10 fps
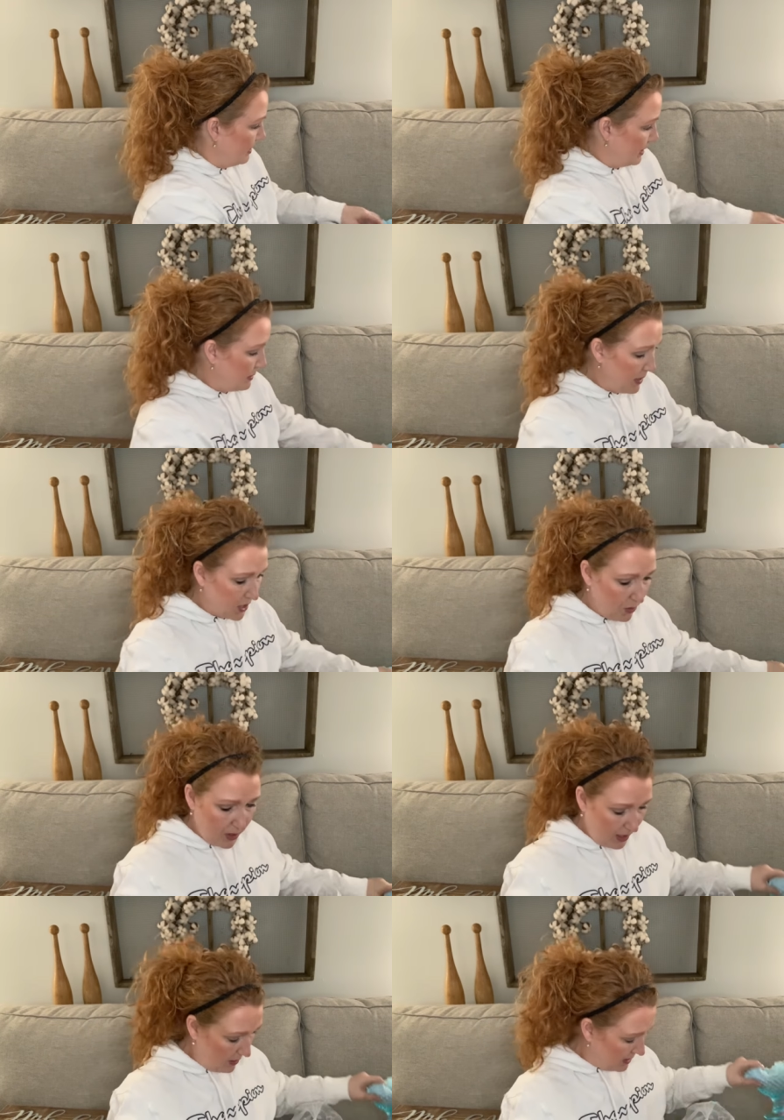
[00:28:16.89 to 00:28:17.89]
especially when
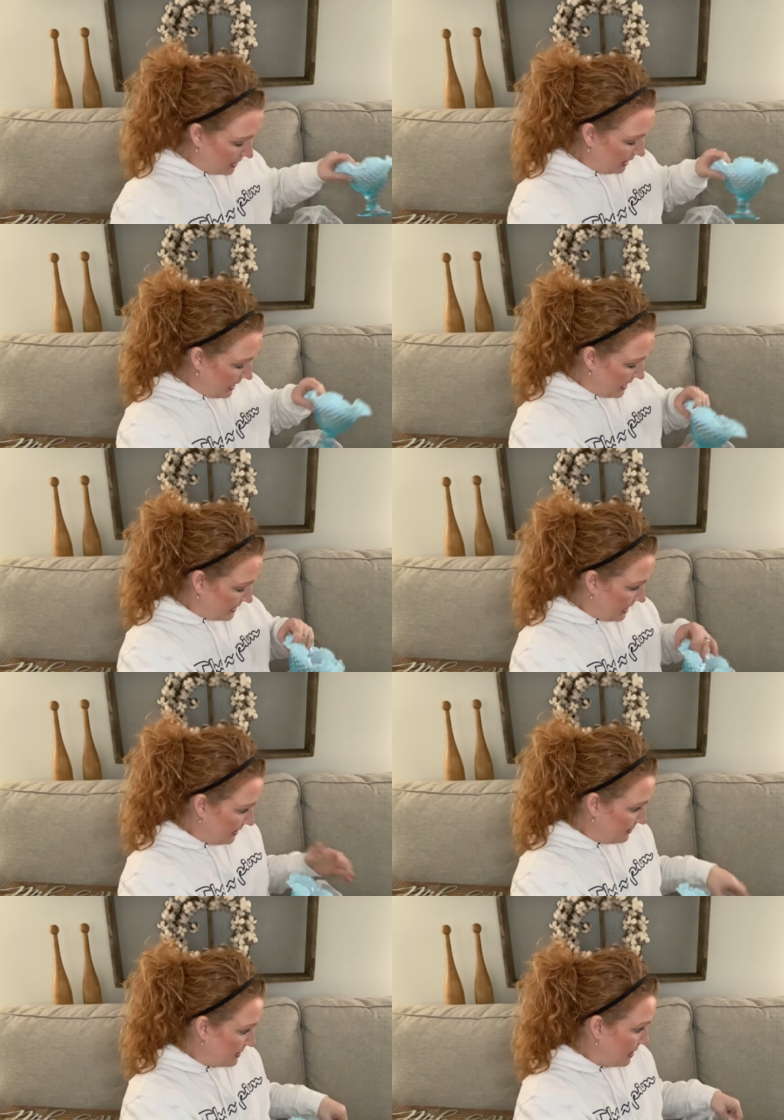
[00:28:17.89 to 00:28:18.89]
it comes to glass
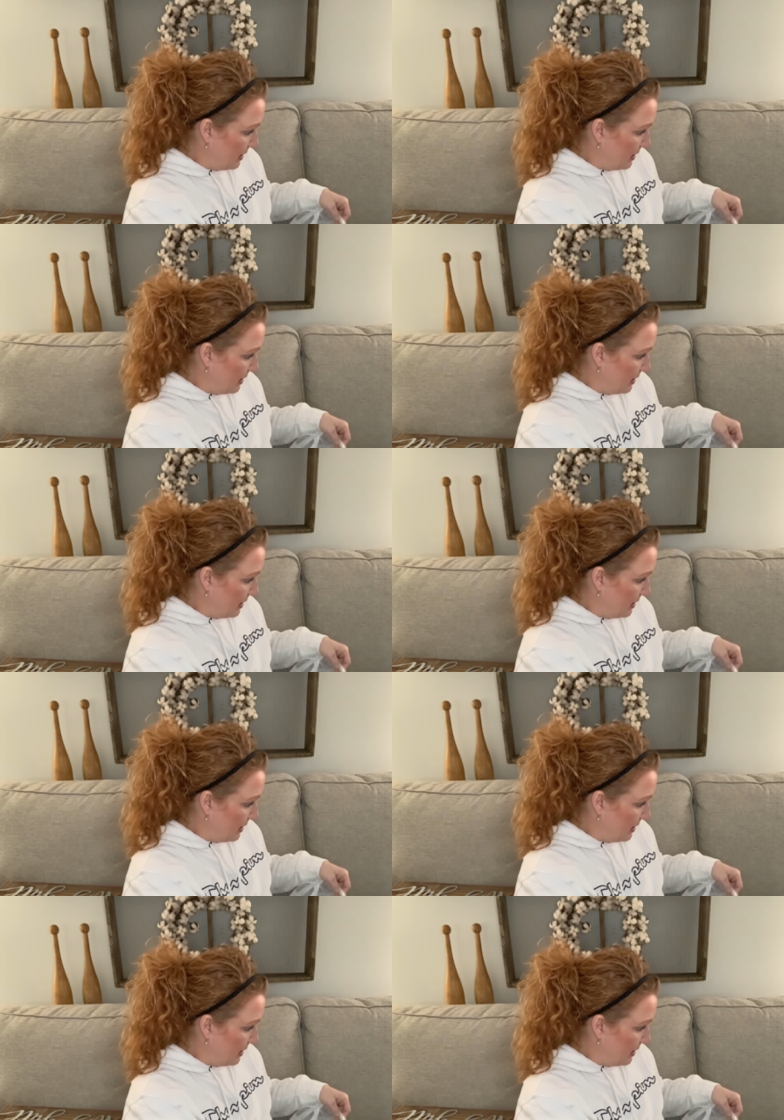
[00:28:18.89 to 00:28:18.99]
items.